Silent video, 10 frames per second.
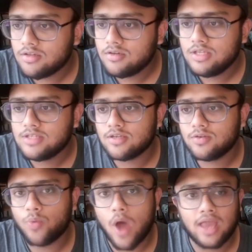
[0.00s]
reason
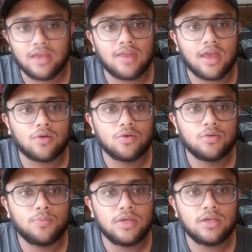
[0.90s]
why there could
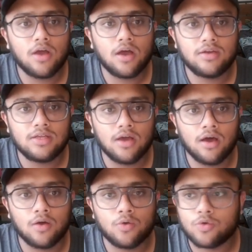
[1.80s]
be
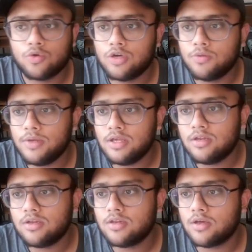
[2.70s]

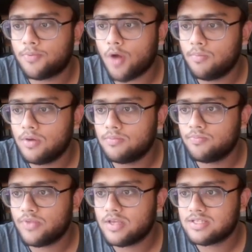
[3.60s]
the problem
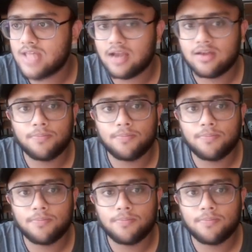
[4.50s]
is that the